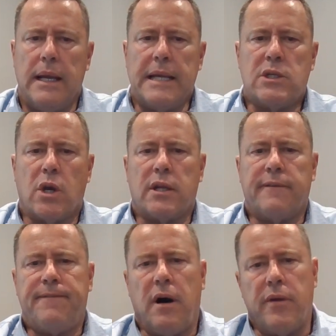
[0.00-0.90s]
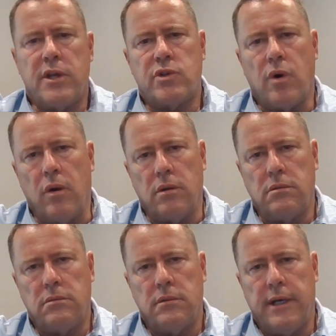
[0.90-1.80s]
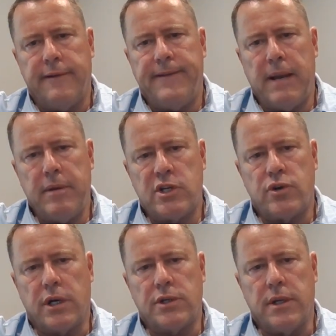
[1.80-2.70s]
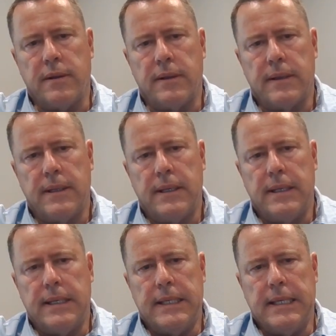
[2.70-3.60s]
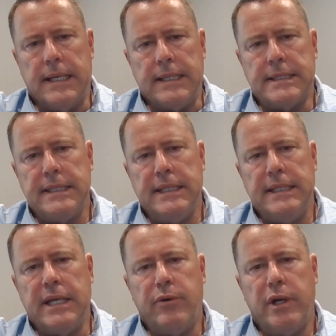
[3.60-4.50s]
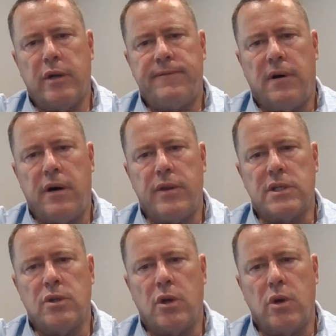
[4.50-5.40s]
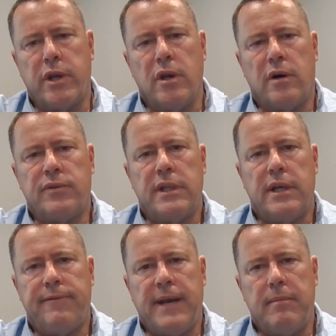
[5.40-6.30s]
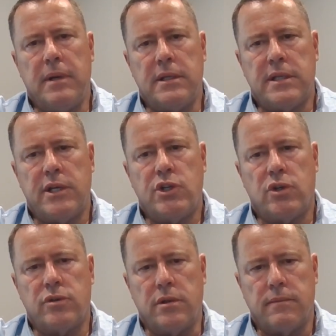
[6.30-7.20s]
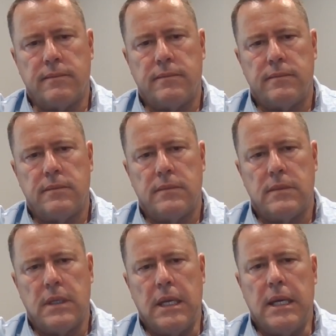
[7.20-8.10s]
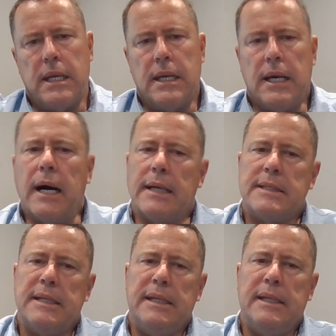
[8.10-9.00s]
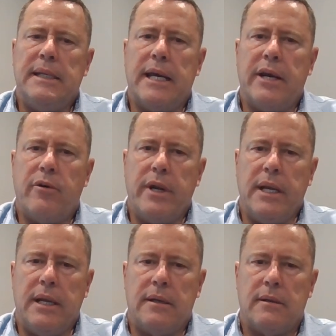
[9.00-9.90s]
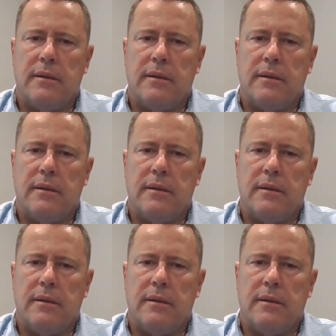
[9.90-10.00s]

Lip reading: Let's look at the father's role in a family structure. I see and read of fathers not looking after their families, their children. I see and read